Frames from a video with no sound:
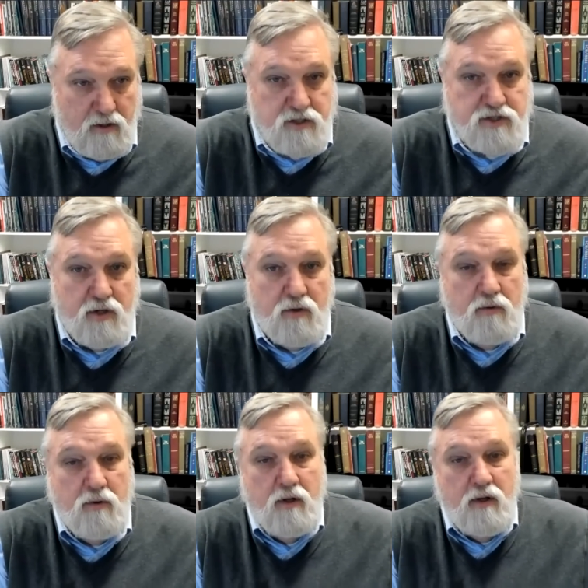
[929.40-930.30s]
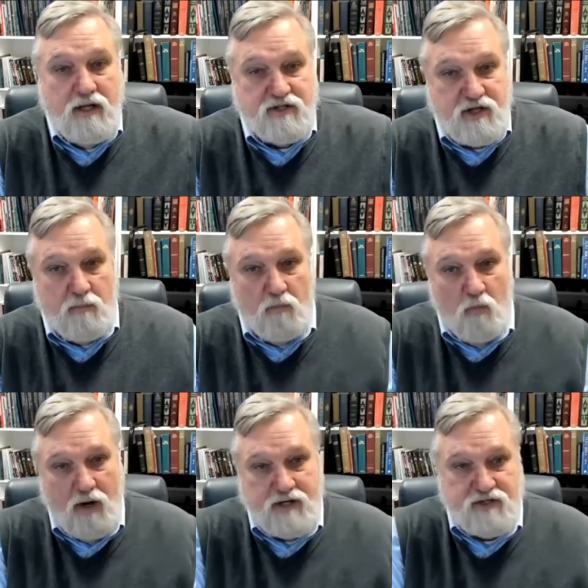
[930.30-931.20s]
So, in some
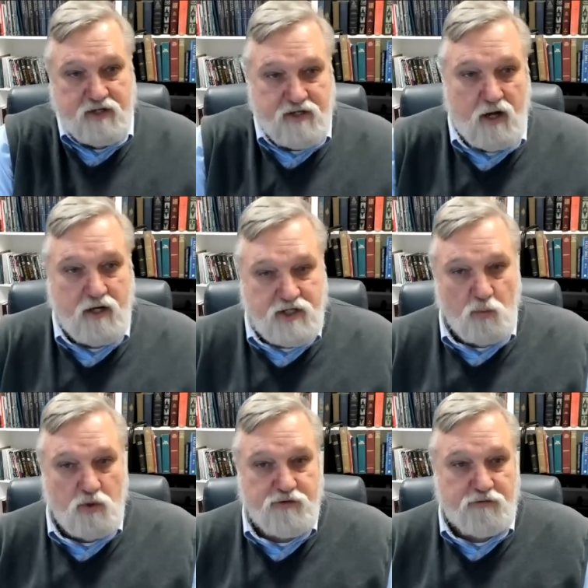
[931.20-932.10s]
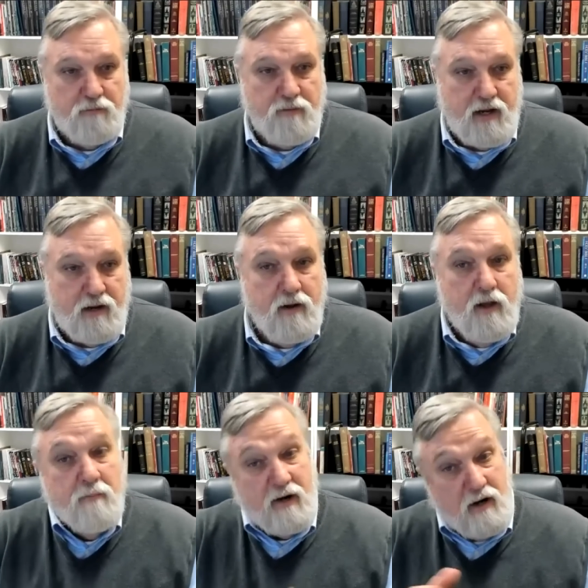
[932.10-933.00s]
ways, the tug is worse for me,
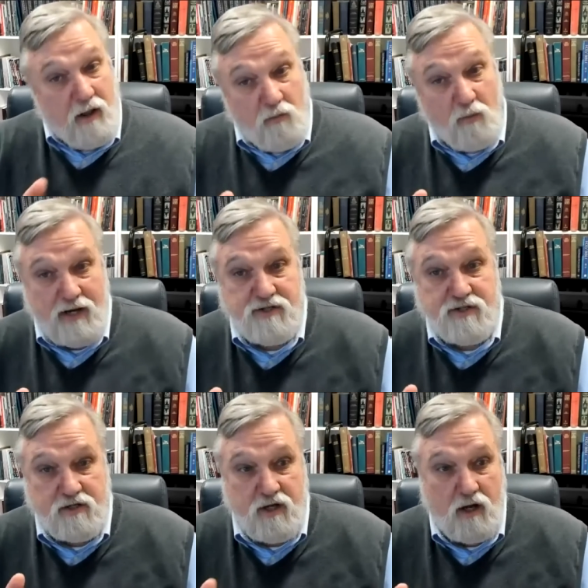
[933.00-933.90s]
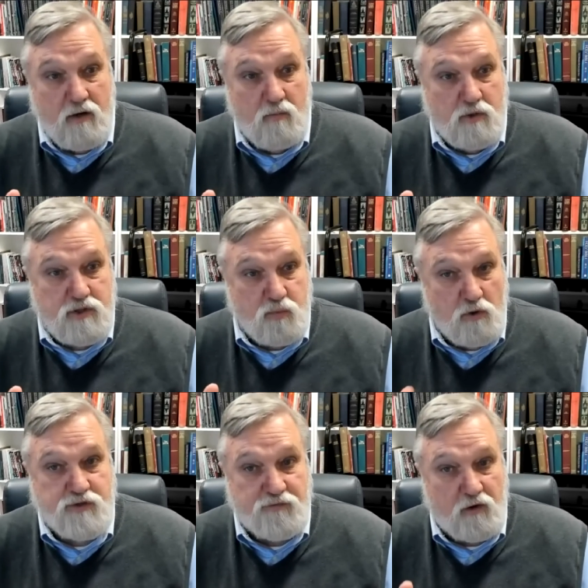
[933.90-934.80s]
but in other ways, the tug was
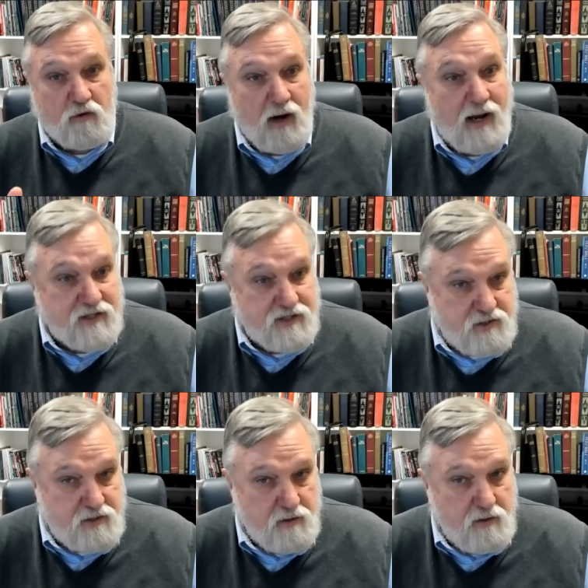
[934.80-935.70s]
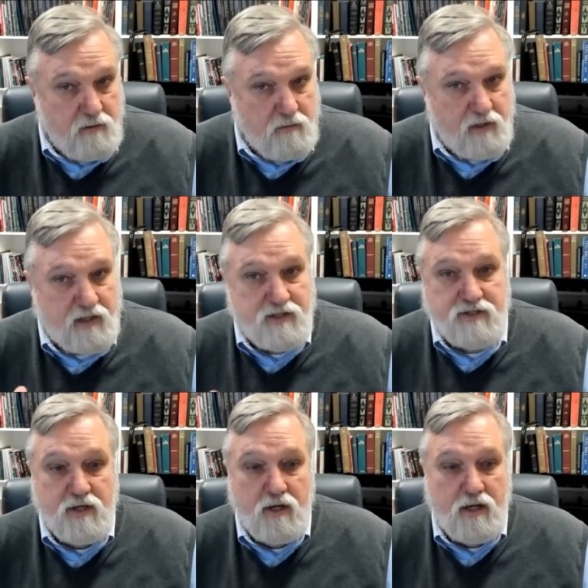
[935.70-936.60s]
worse for Christ
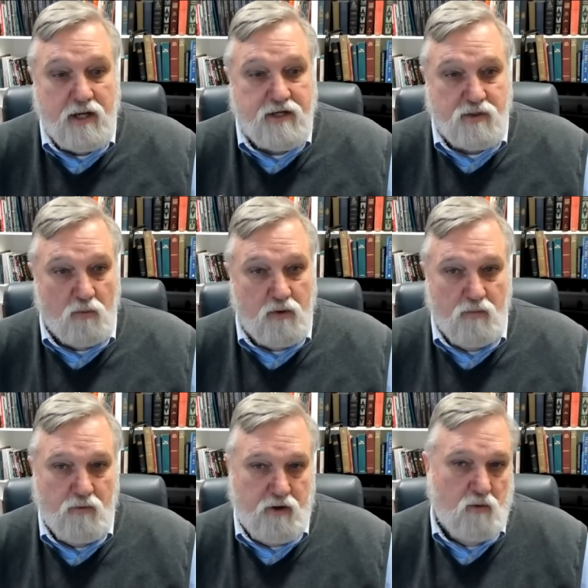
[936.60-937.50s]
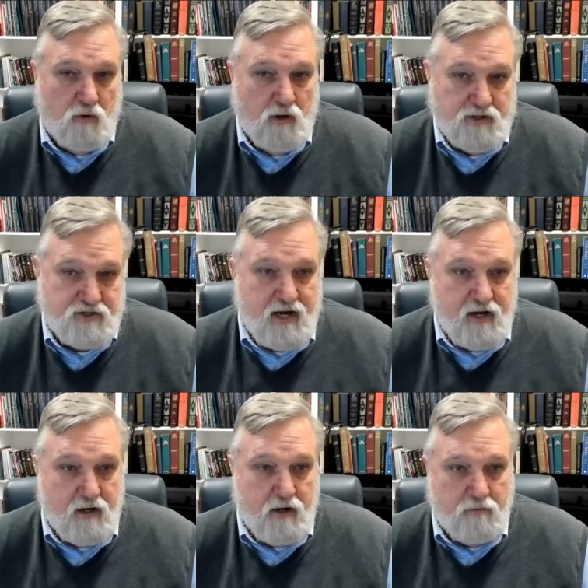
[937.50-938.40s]
because he's the one, you know, we're all
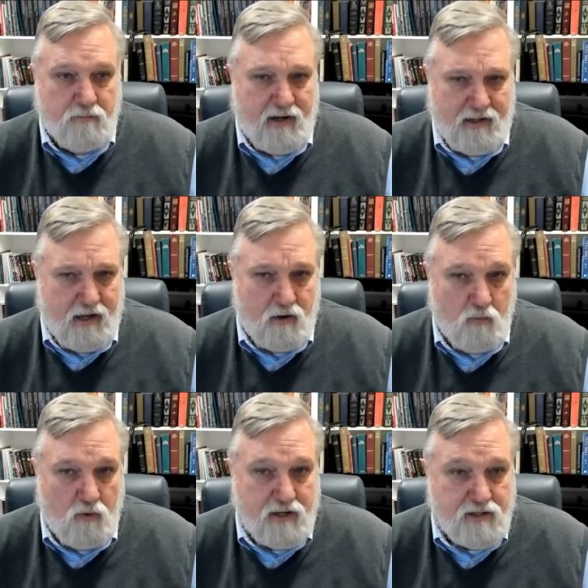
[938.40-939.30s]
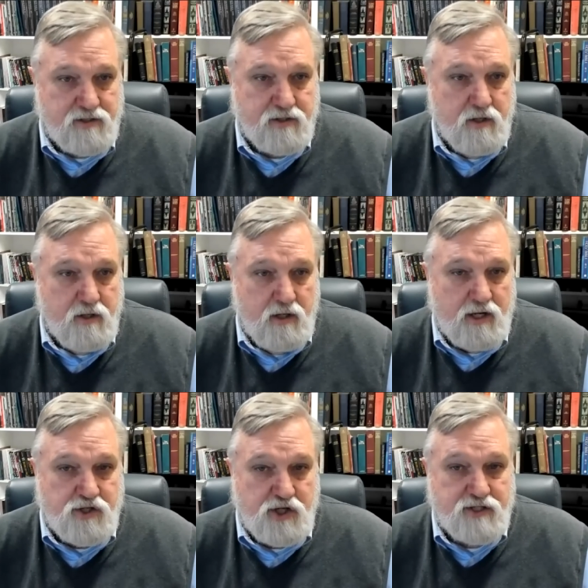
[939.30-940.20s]
standing at 100 mile hour winds,
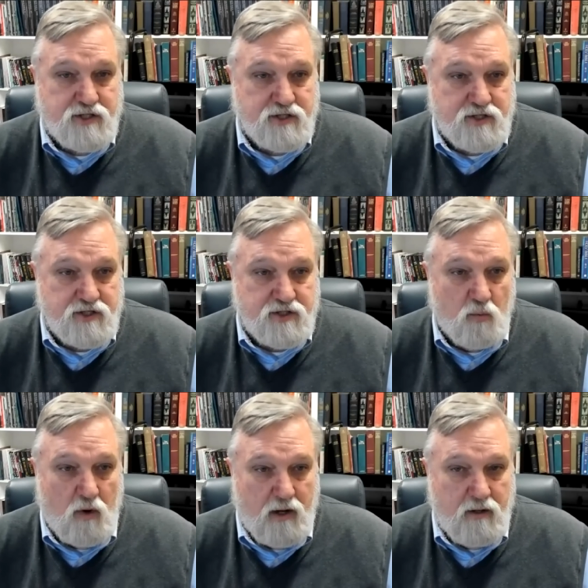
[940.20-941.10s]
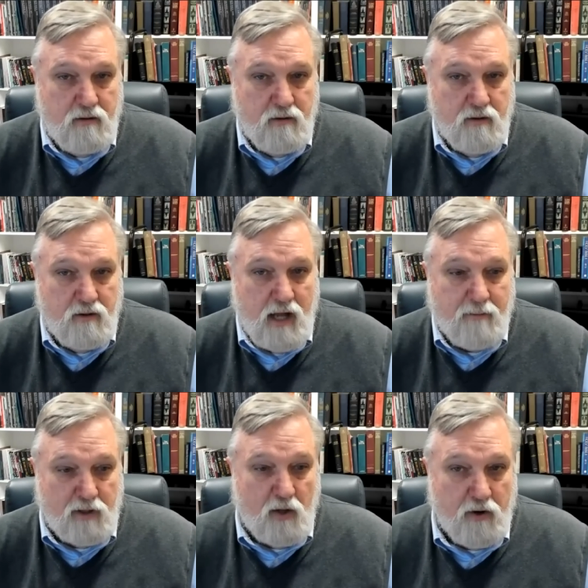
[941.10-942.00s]
and Jesus is the one
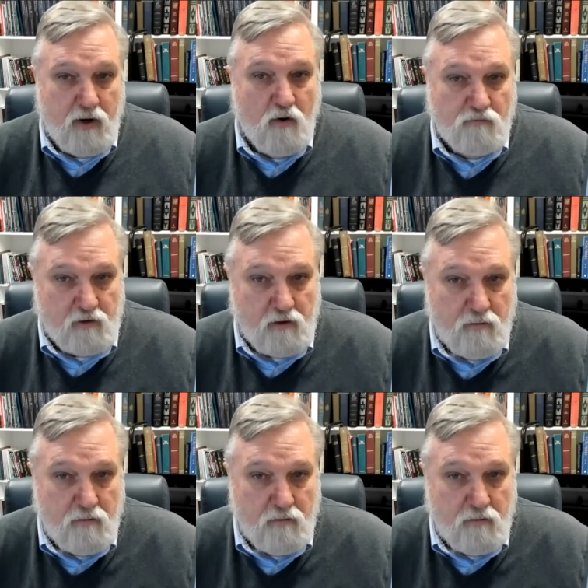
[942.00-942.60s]
not blowing over.